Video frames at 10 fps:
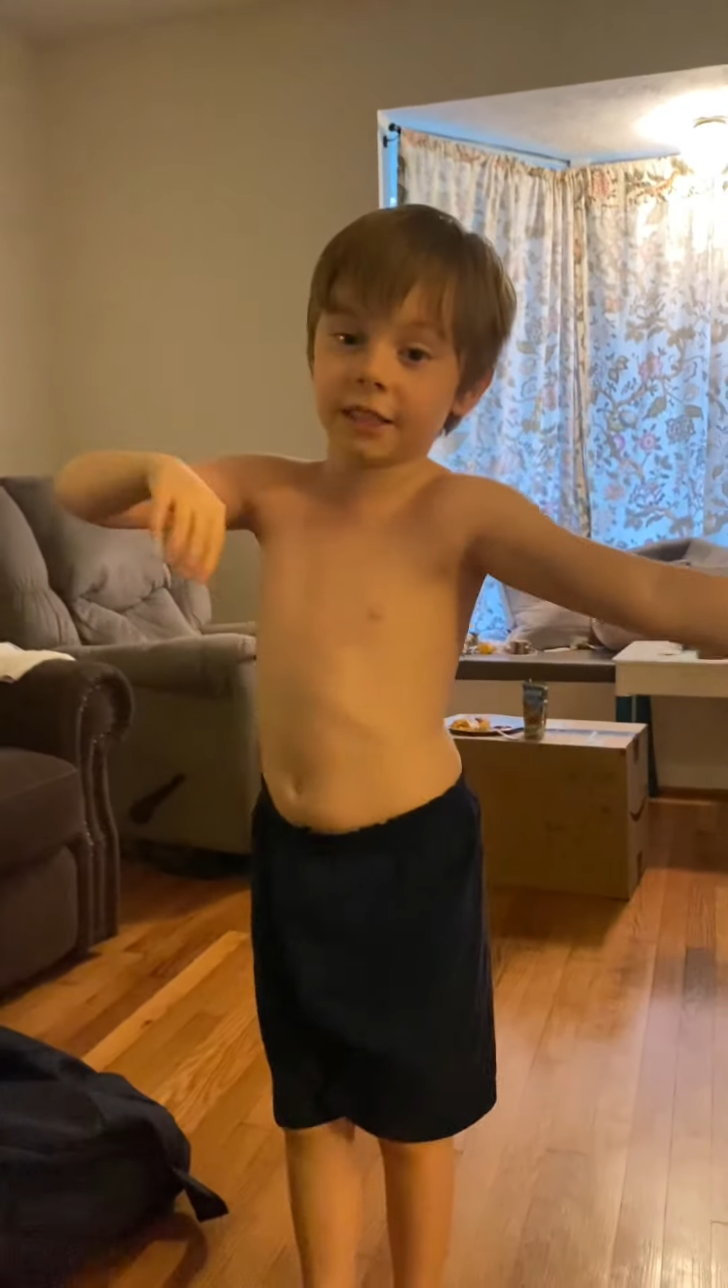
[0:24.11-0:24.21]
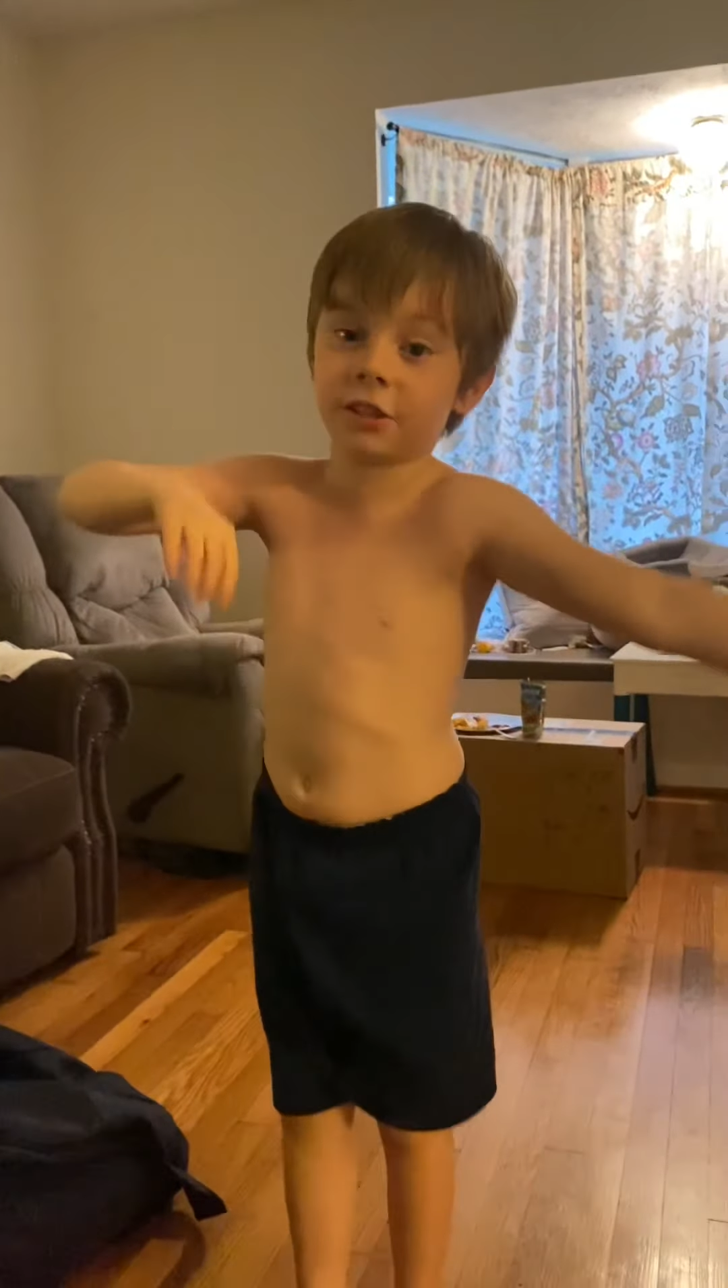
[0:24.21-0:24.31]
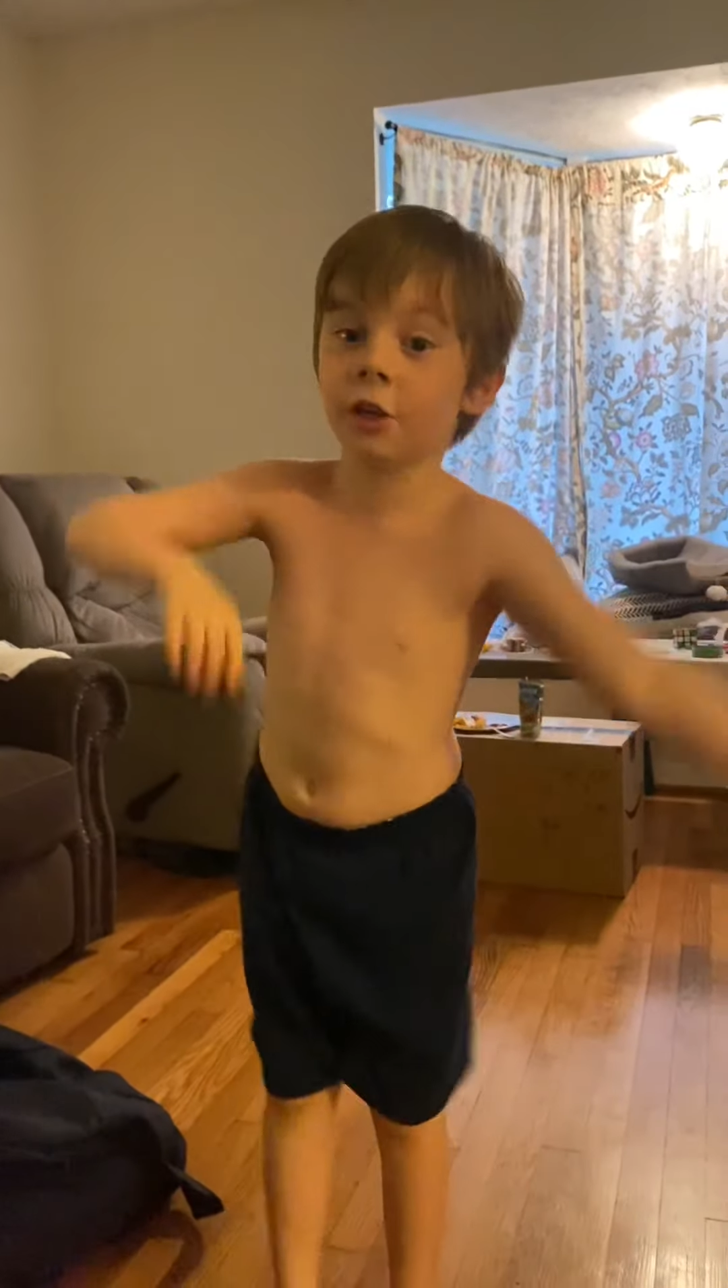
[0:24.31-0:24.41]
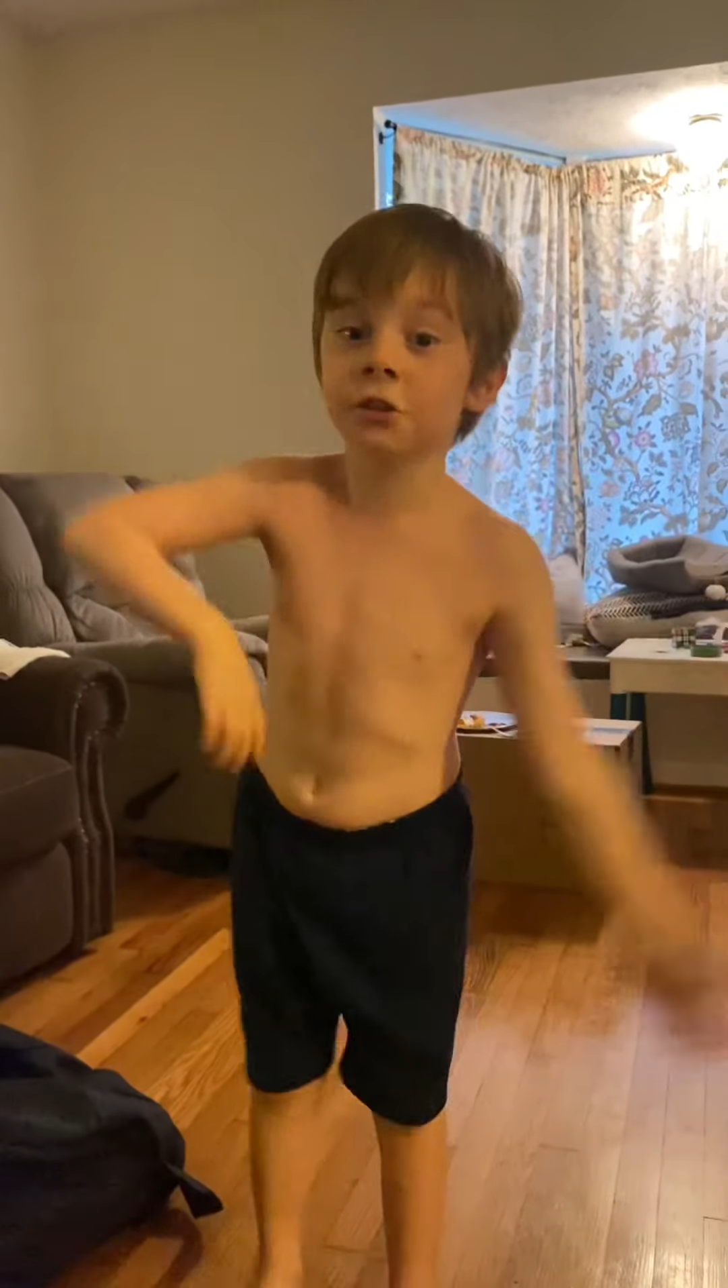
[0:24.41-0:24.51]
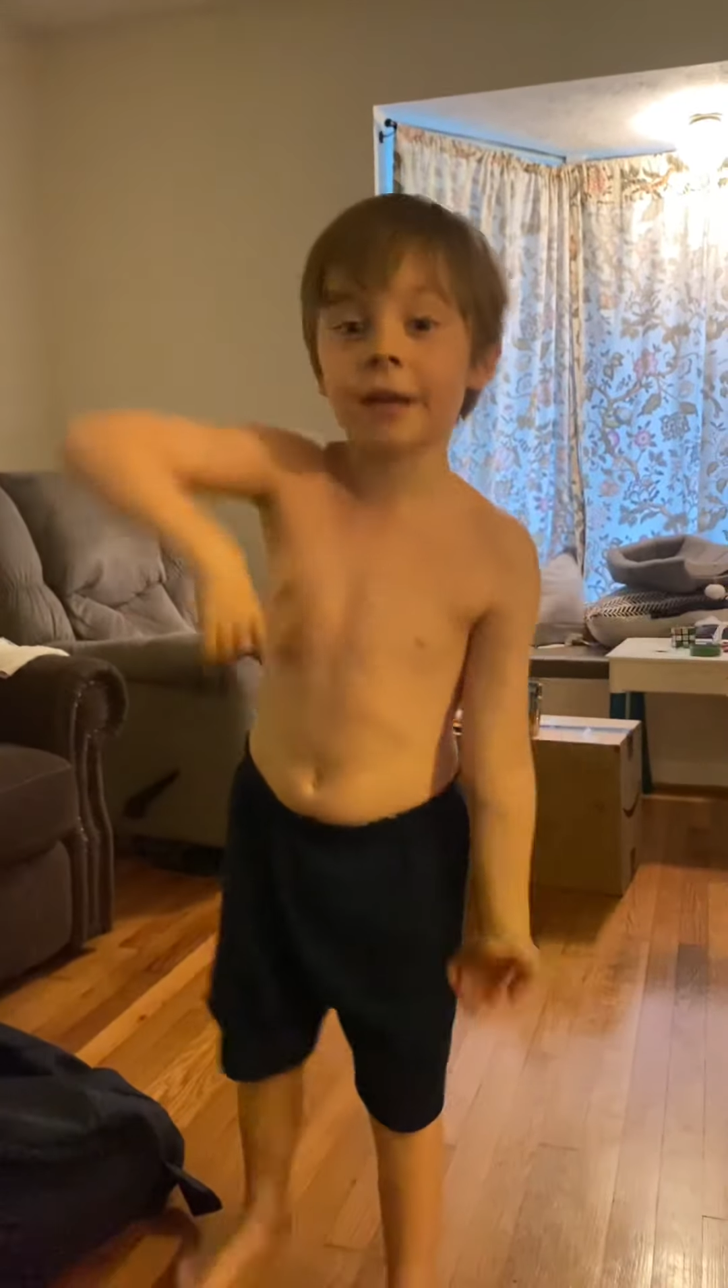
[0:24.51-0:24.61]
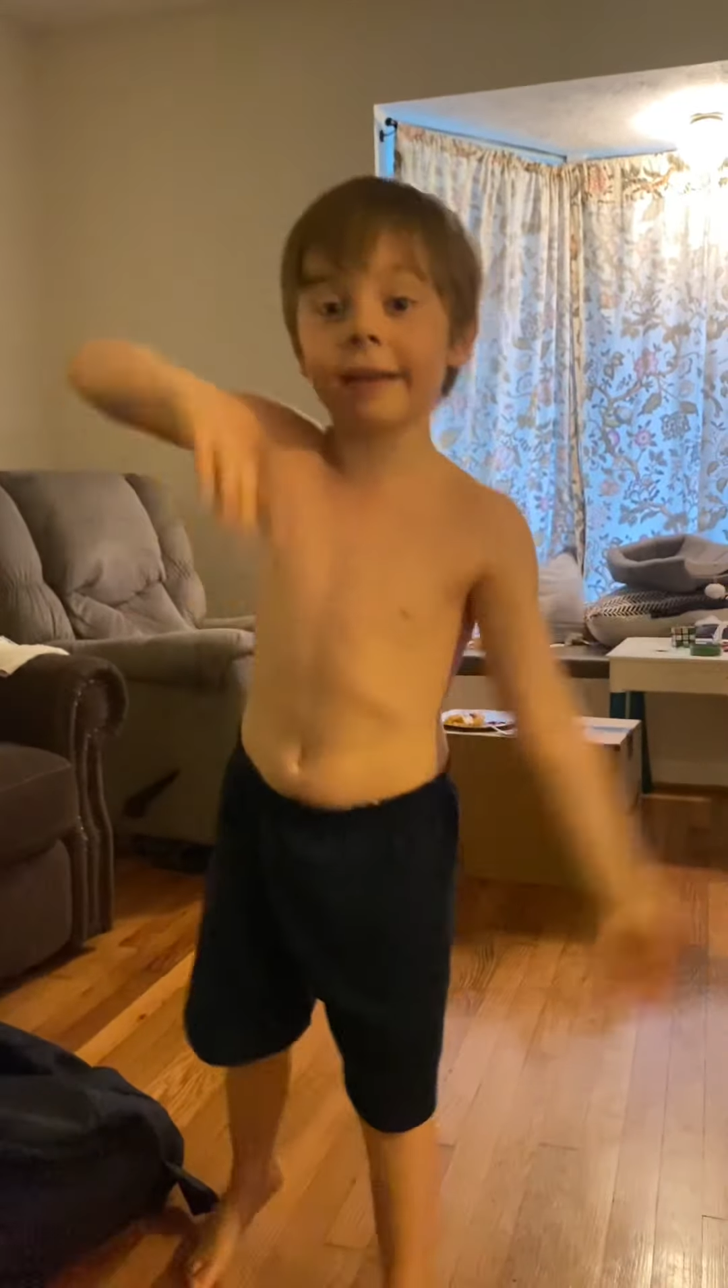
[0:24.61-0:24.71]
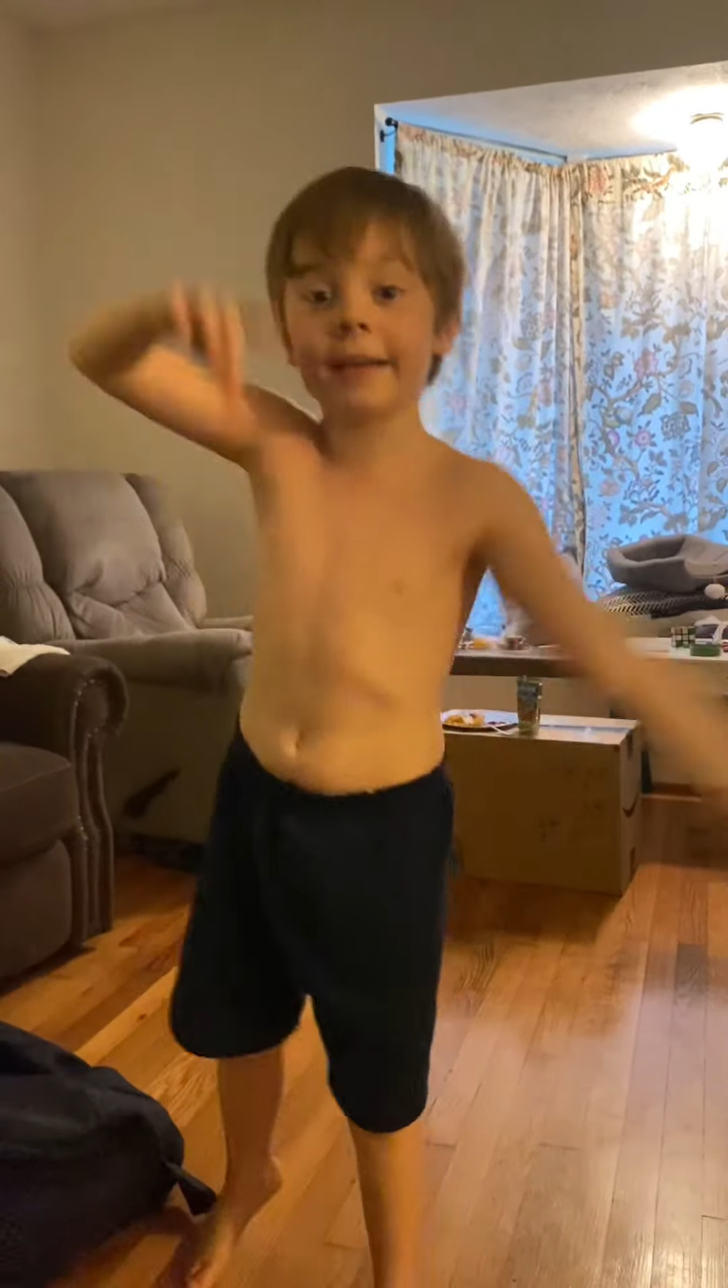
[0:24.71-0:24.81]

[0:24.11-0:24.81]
so you can